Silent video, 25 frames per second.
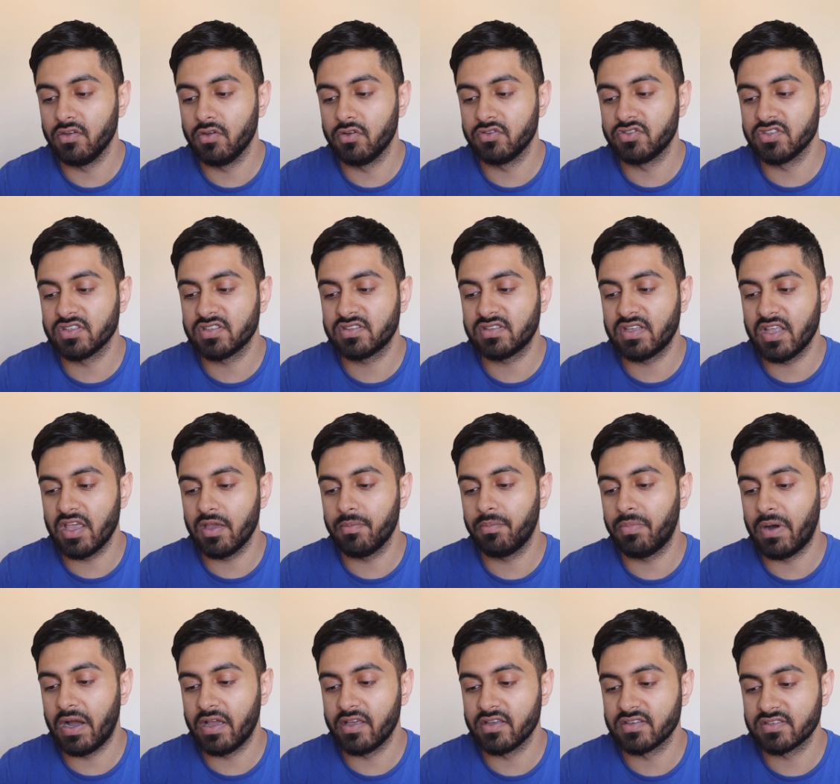You're just there
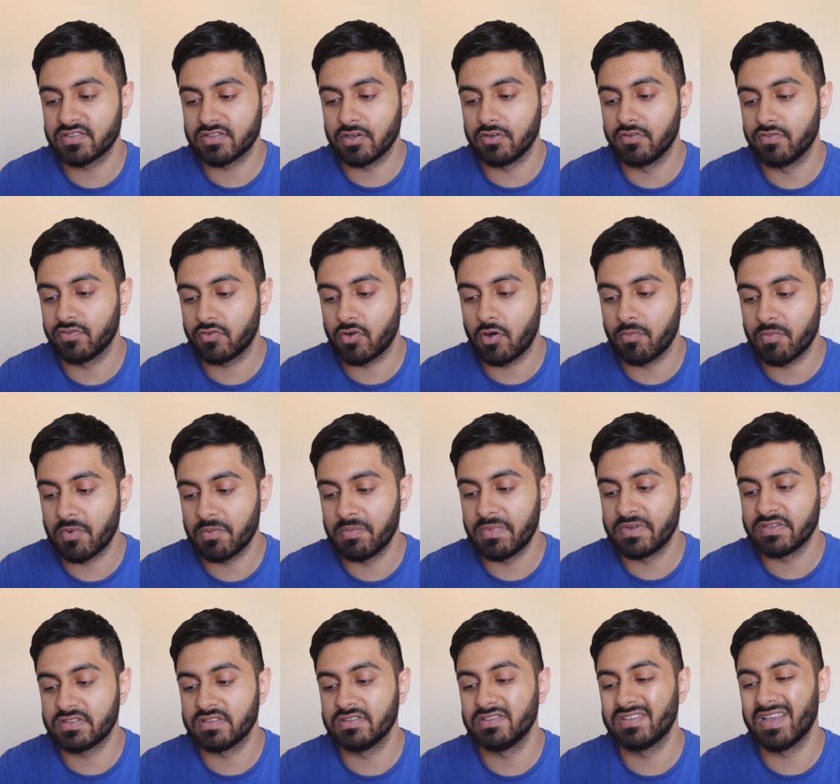by yourself,
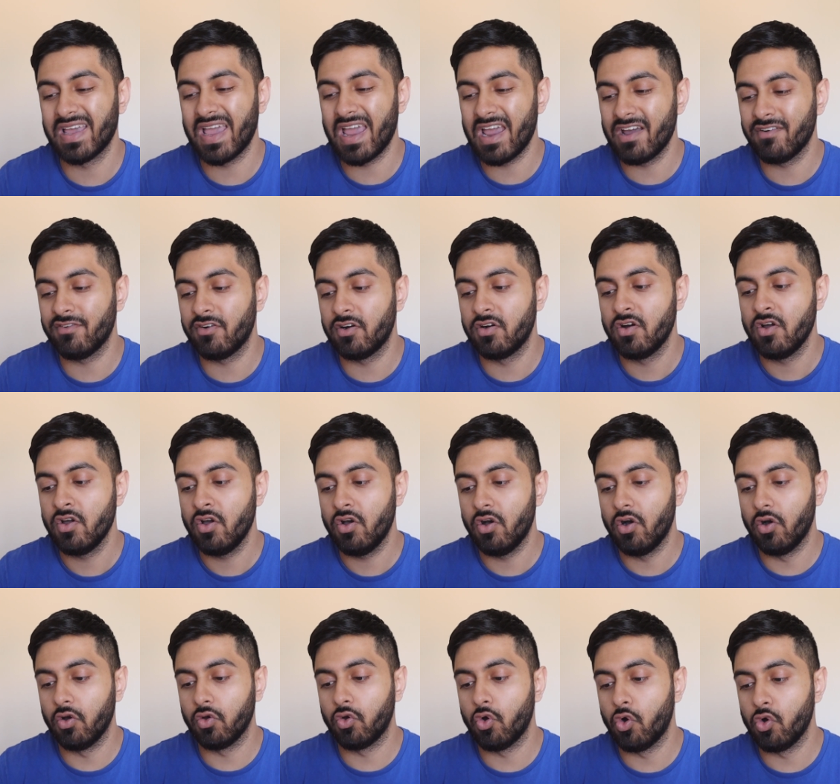complimenting the error
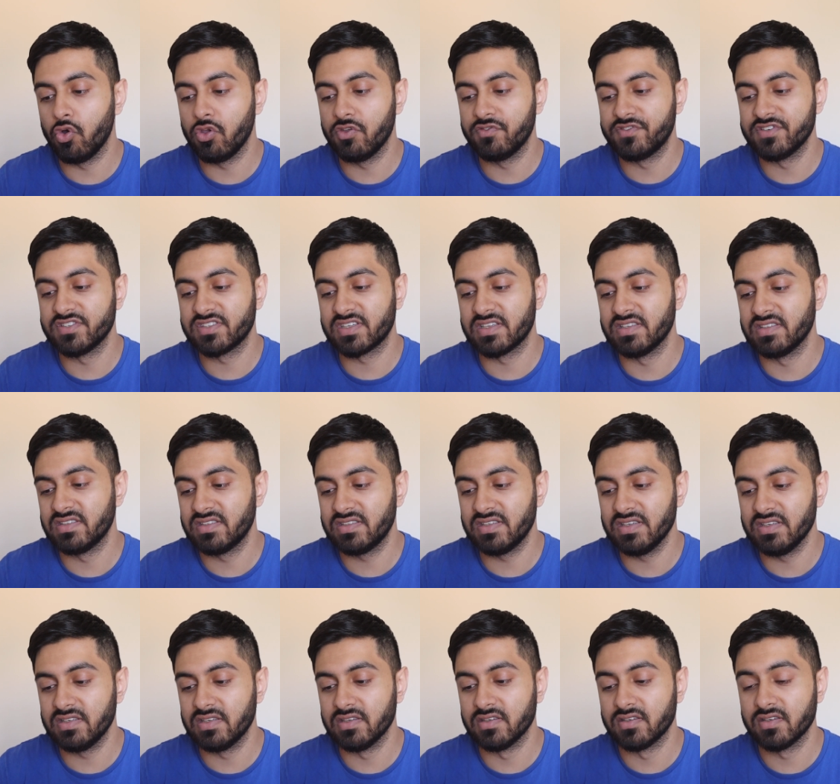or goal you just
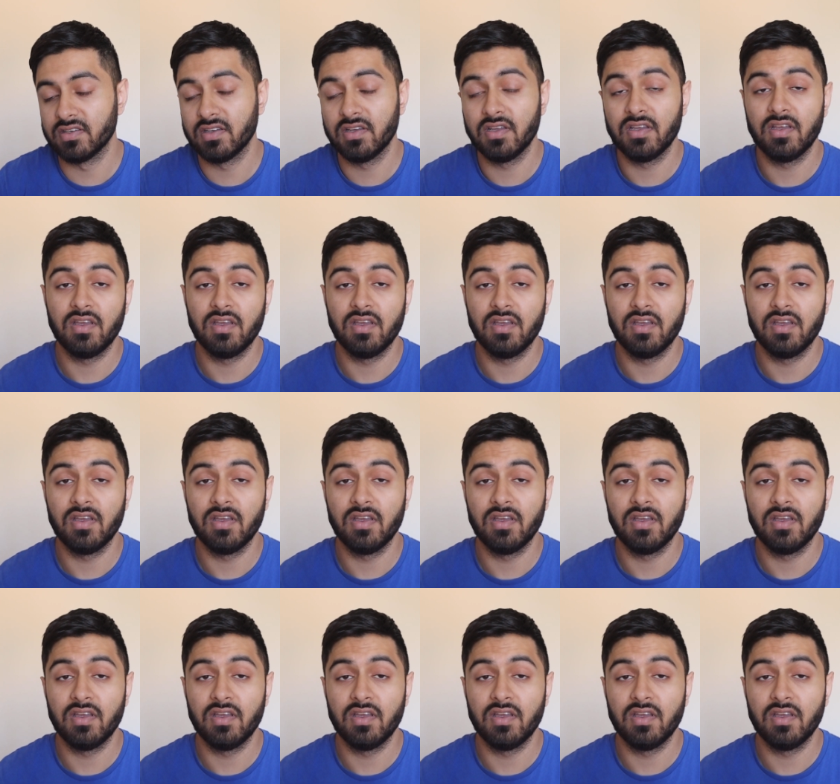conceded.